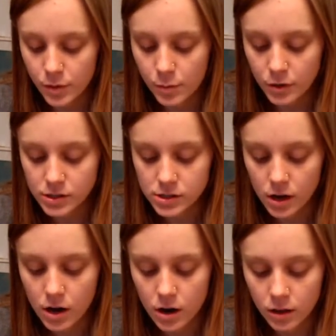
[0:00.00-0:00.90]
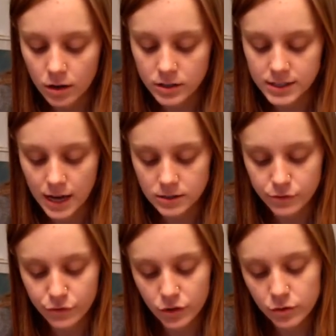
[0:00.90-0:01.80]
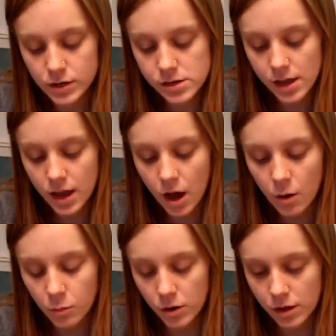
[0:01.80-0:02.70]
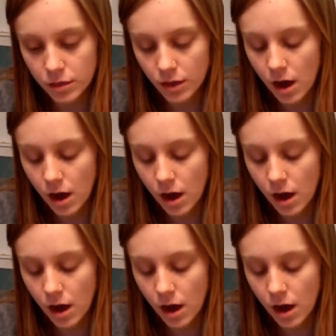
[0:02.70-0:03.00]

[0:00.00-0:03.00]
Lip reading: The bursa are little sacs of fluid. They help with